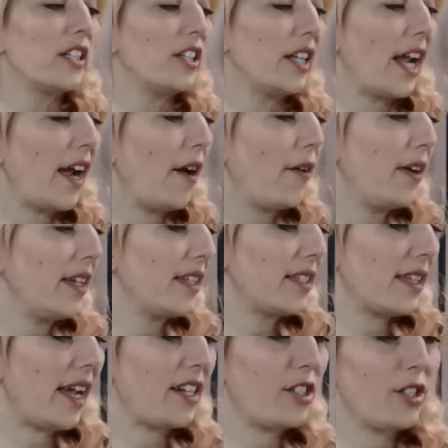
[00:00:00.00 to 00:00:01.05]
to do now
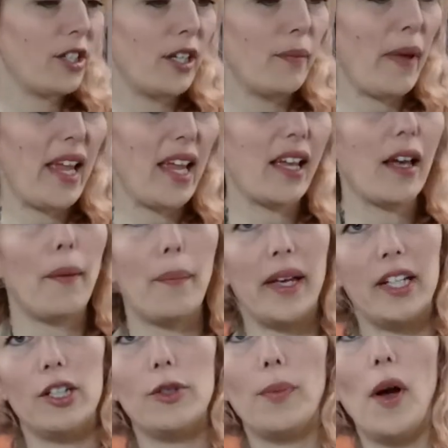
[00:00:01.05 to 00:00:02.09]
is actually make a
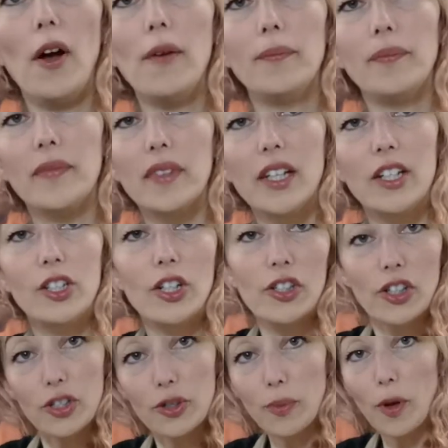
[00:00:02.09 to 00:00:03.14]
pinch pot, just
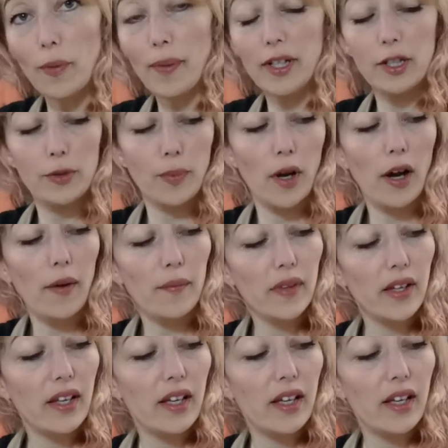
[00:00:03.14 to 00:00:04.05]
a small pinch pot.